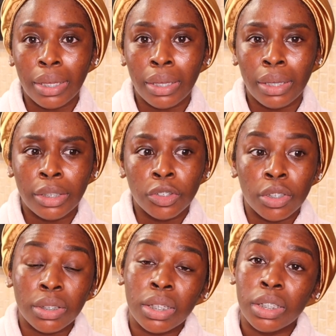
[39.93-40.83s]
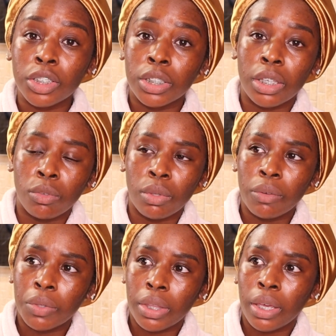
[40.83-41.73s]
It is just a condition and you
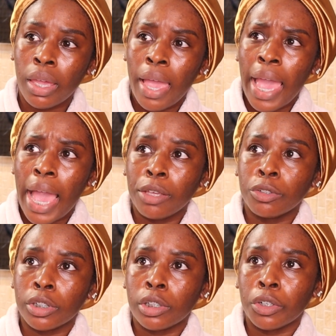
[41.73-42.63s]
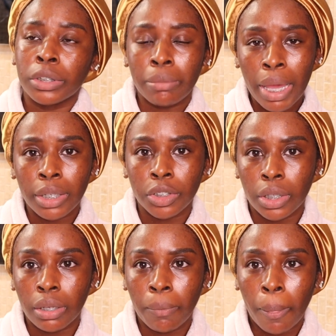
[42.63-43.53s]
live with it and you just learn to manage
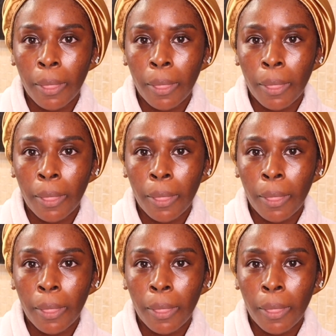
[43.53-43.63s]
it.